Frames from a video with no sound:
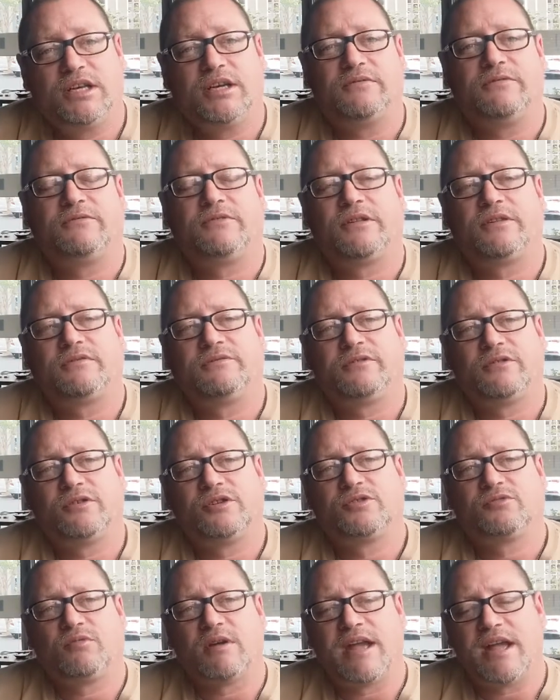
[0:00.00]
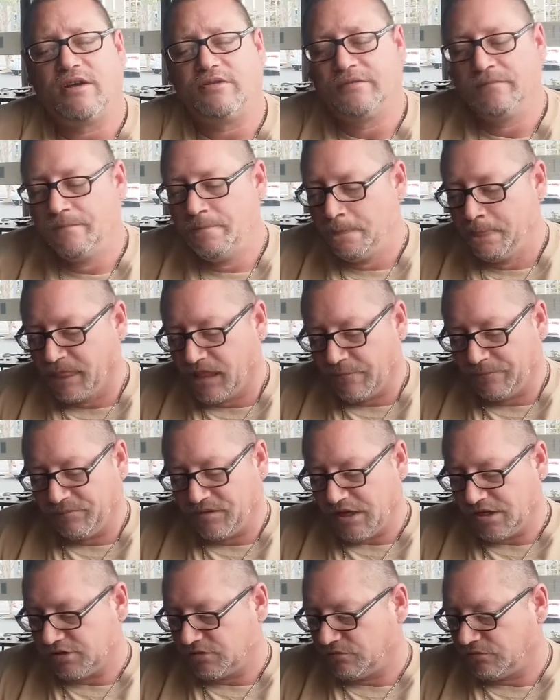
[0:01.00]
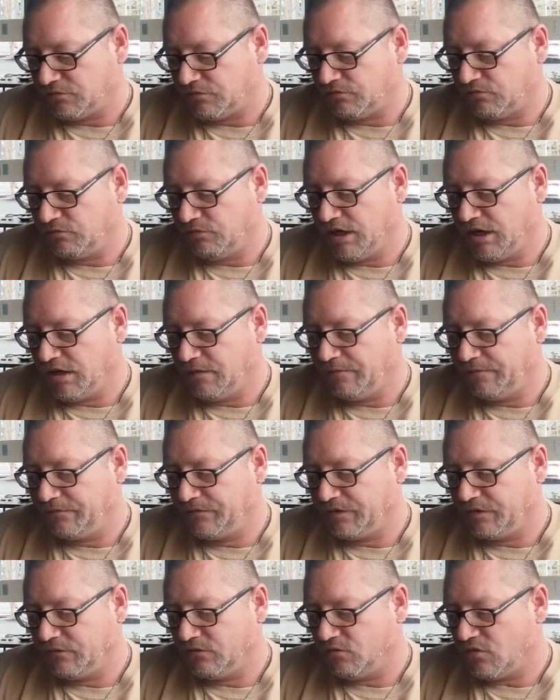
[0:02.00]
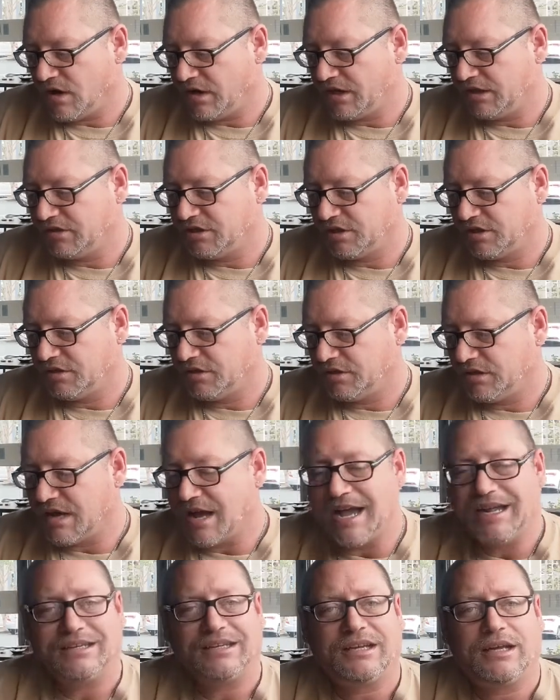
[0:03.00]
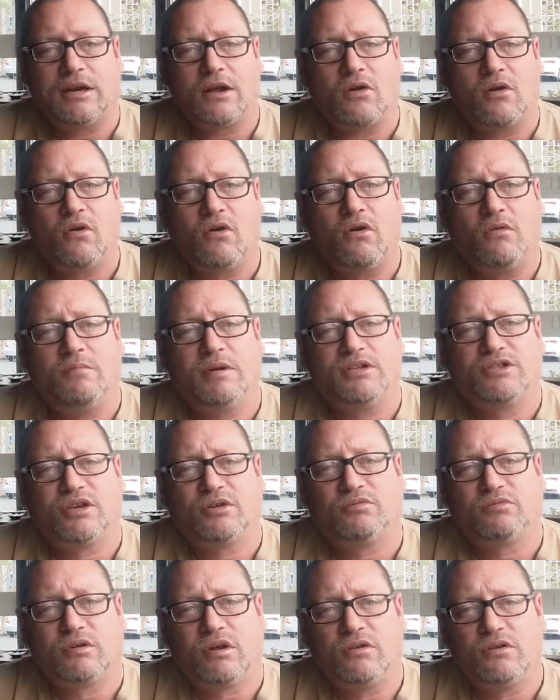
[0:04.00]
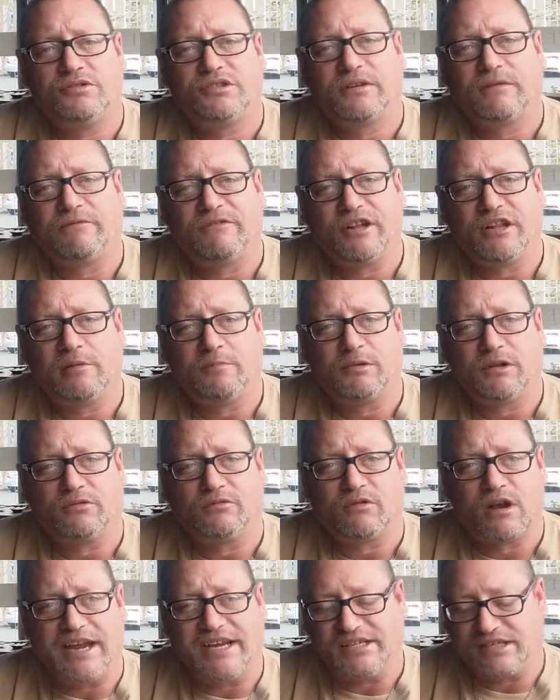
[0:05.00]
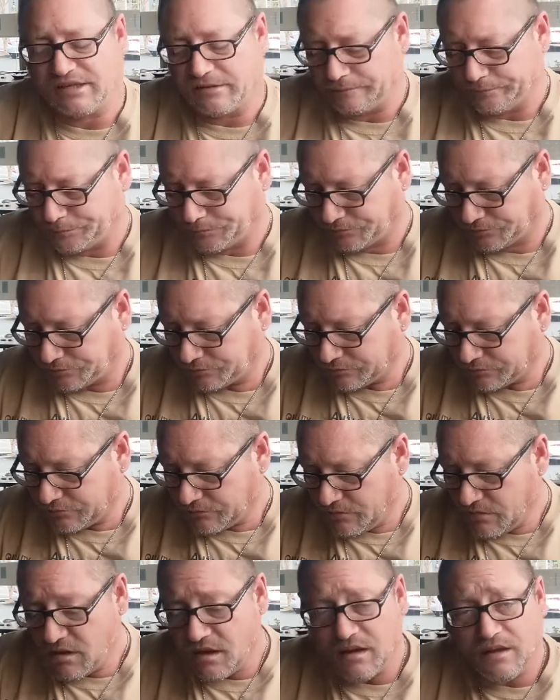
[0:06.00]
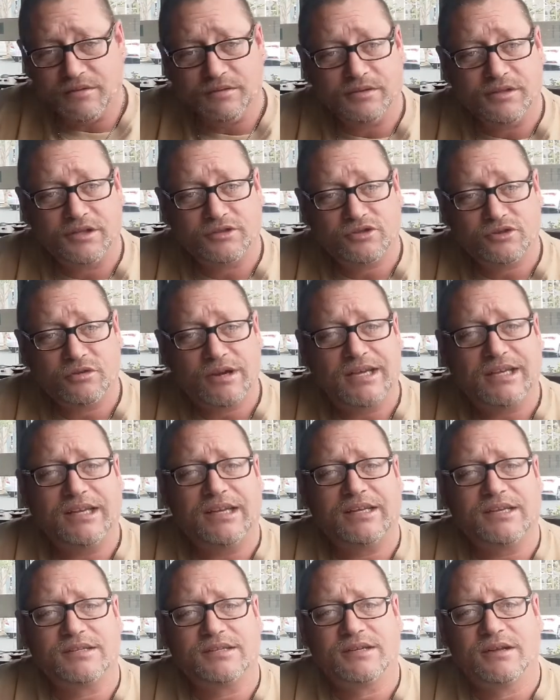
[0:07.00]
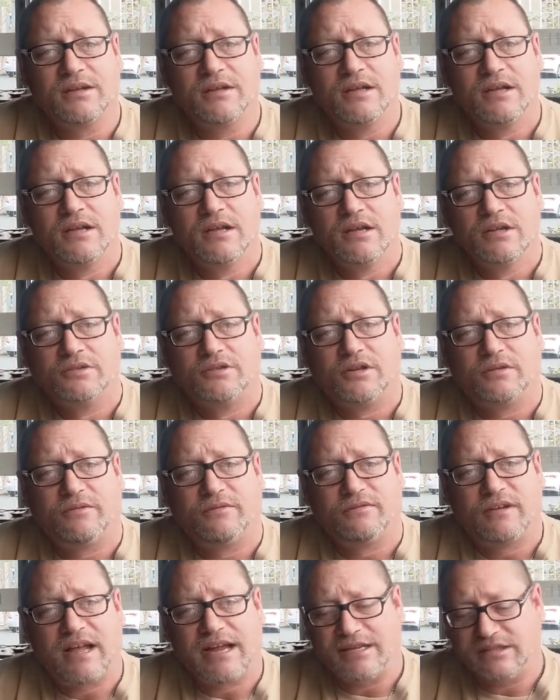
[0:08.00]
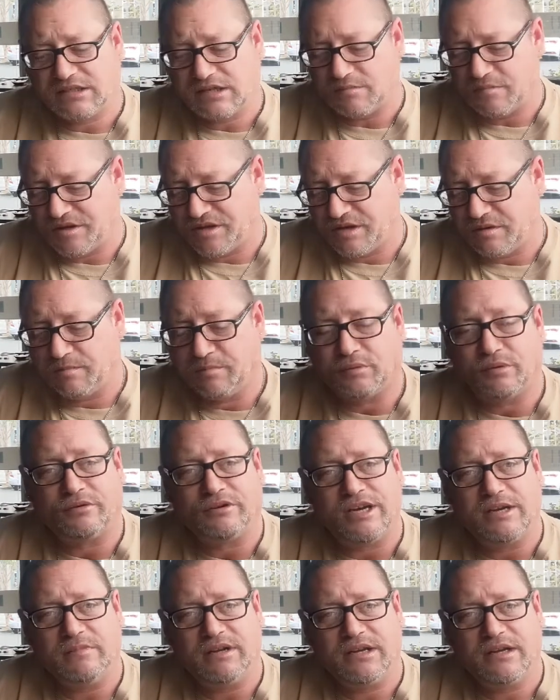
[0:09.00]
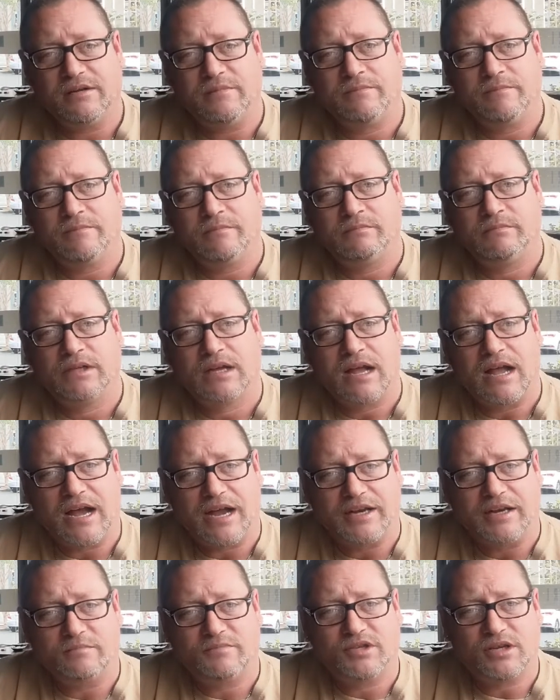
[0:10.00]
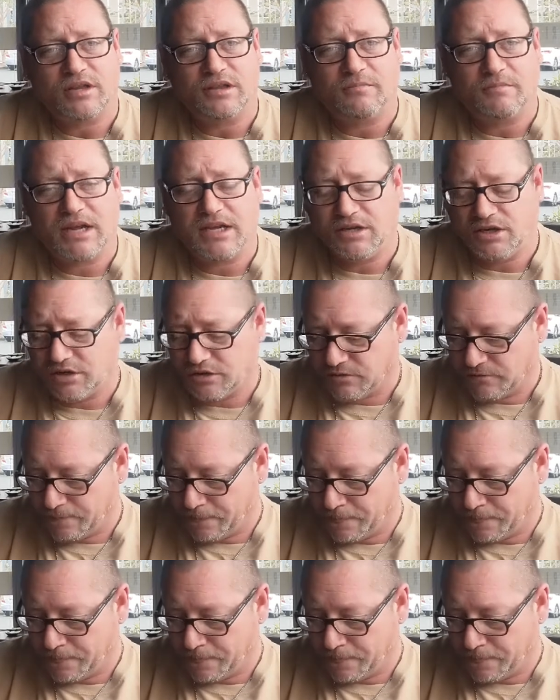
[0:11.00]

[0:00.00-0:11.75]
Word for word: did for the first round is we wanted to not get a whole bunch of rolls and fill it with rice. The trick is to find some of their premium items on the menu,